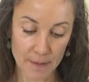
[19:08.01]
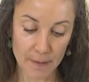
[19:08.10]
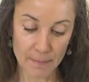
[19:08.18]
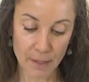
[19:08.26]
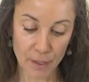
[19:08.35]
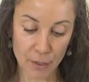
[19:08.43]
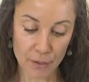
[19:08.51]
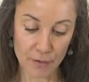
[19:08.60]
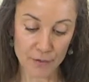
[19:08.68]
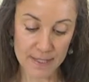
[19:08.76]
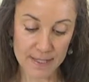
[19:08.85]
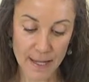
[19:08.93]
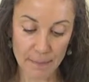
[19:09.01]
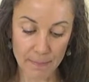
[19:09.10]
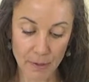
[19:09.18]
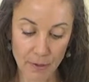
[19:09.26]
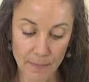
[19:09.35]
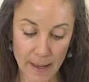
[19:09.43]
the milk through this nut
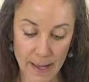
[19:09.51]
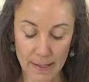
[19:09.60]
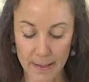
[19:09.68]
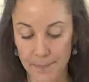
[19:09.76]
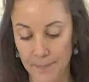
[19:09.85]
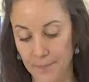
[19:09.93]
milk bag.